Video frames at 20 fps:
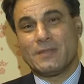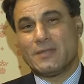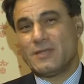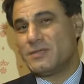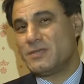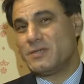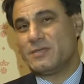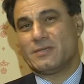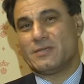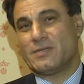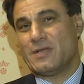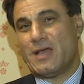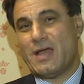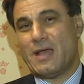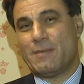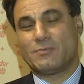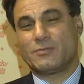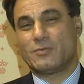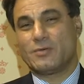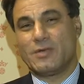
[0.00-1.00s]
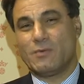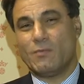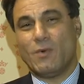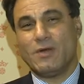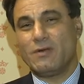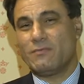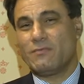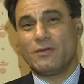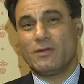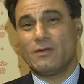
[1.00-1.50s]
This is absolutely
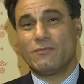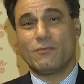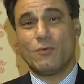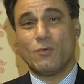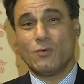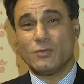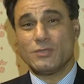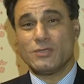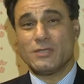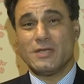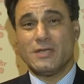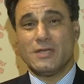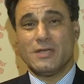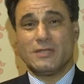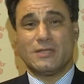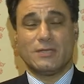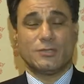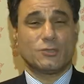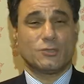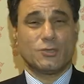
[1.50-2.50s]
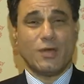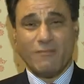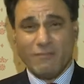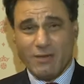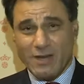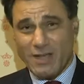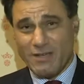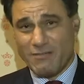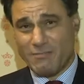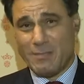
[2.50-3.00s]
wonderful, and of course, there's
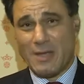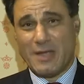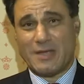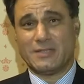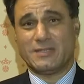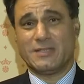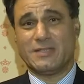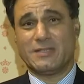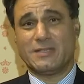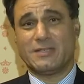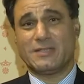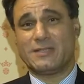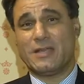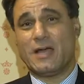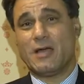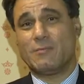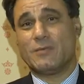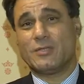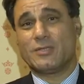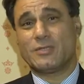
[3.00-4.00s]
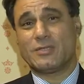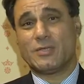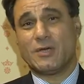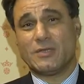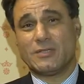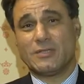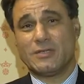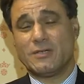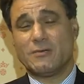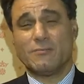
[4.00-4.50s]
Travel Life magazine that has now been
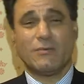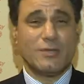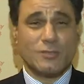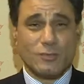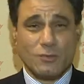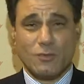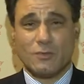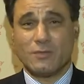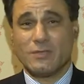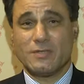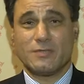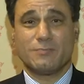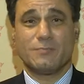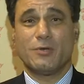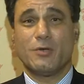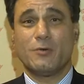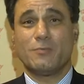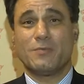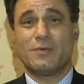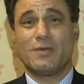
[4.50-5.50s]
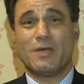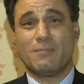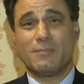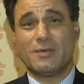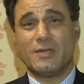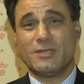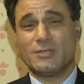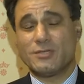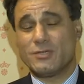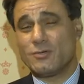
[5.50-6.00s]
started, and a restaurant that's been opened
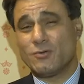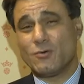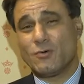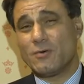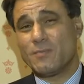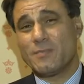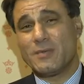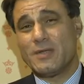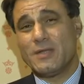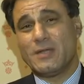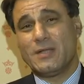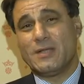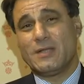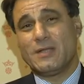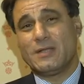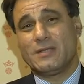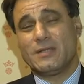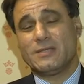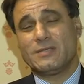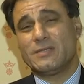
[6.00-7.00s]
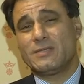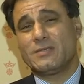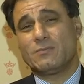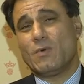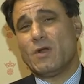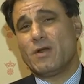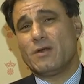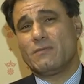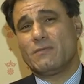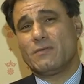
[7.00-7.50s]
up in Eastern Europe. This is
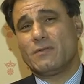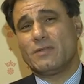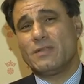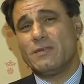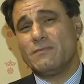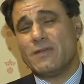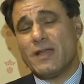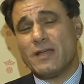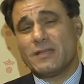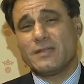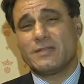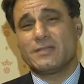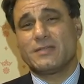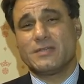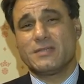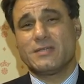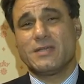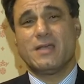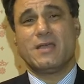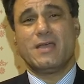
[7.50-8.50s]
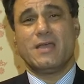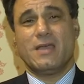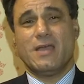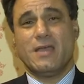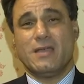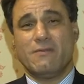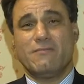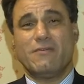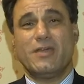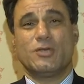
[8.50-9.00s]
wonderful. In fact, this is
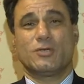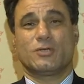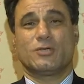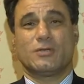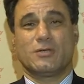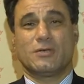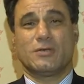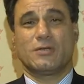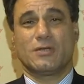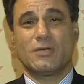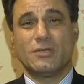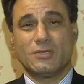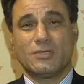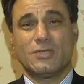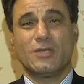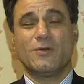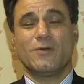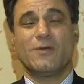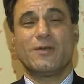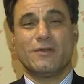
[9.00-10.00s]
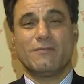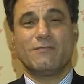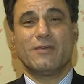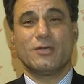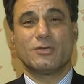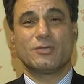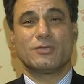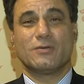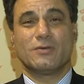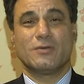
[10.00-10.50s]
innovation, continual
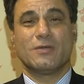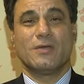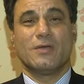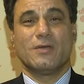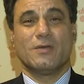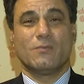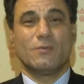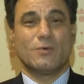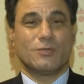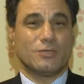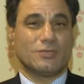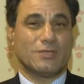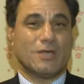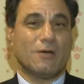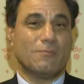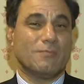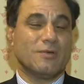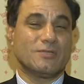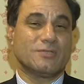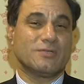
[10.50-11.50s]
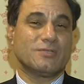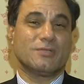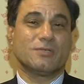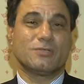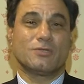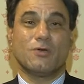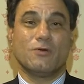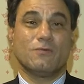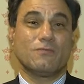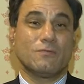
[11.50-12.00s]
innovation, which is how
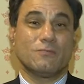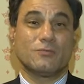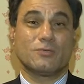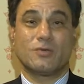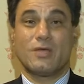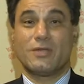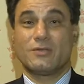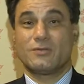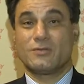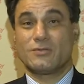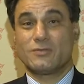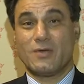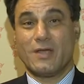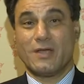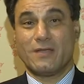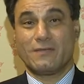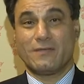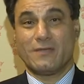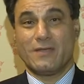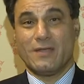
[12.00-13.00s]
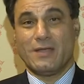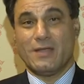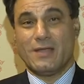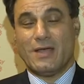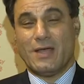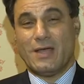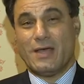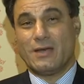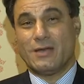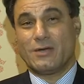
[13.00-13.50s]
businesses go from strength to strength.
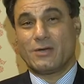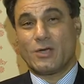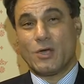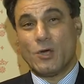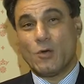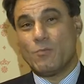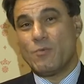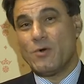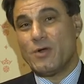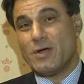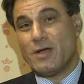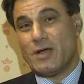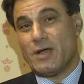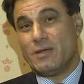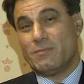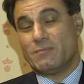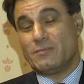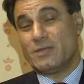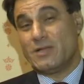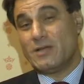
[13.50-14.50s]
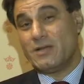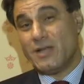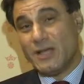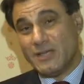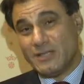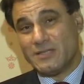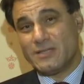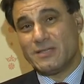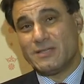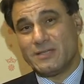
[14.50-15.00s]
And at Cobra, I'm
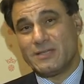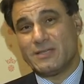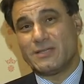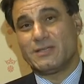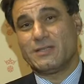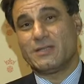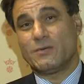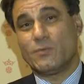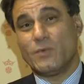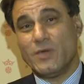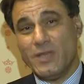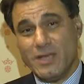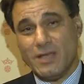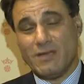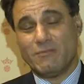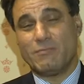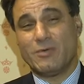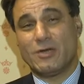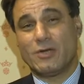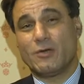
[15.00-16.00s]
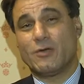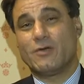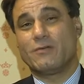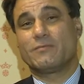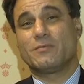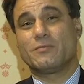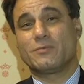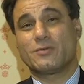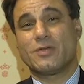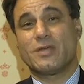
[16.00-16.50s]
delighted that we have been
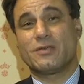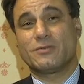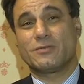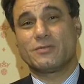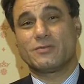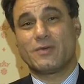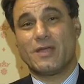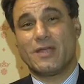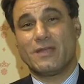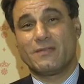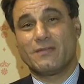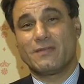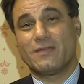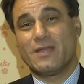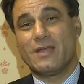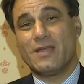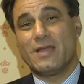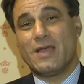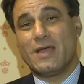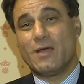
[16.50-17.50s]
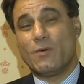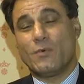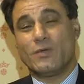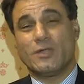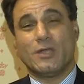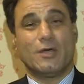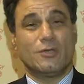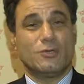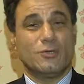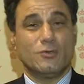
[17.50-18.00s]
going from strength to strength
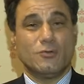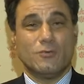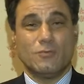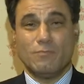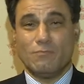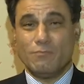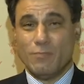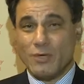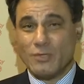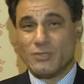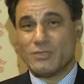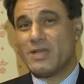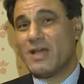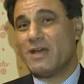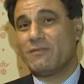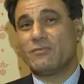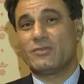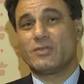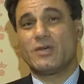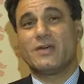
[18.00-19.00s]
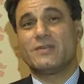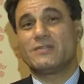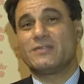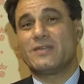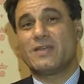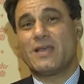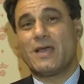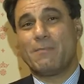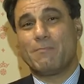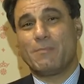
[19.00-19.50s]
with our new Boss
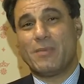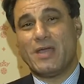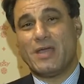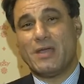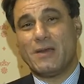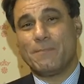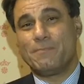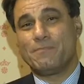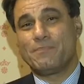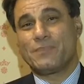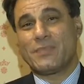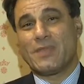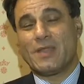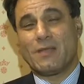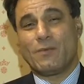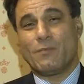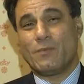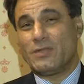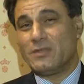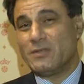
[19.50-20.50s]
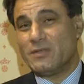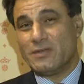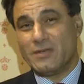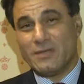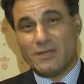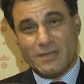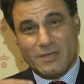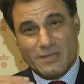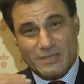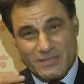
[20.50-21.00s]
advertising campaign, with the
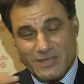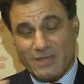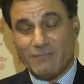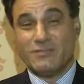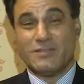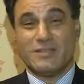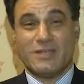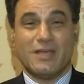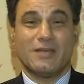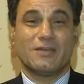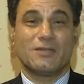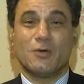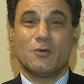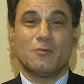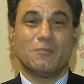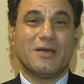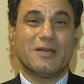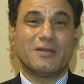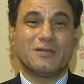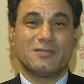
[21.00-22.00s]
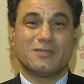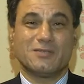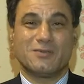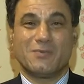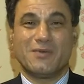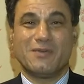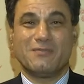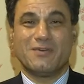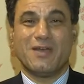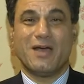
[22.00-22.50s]
78 gold medals
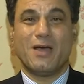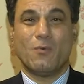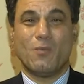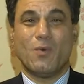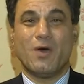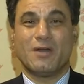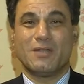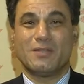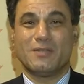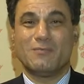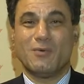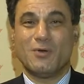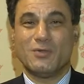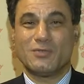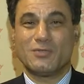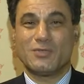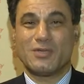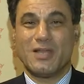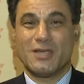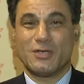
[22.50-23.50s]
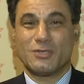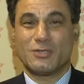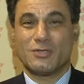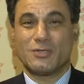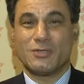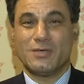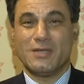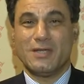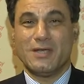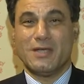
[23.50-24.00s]
that we've now won in the Monde
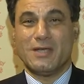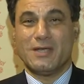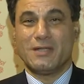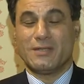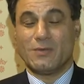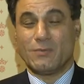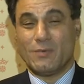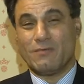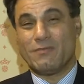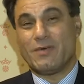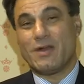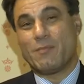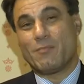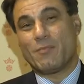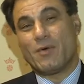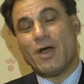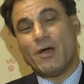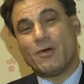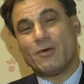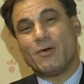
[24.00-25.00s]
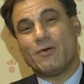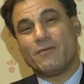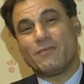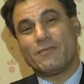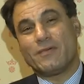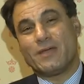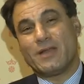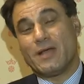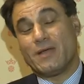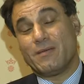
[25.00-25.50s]
Selection, that we're very proud of.
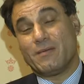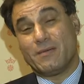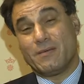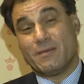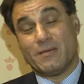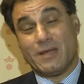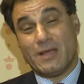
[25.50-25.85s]
And I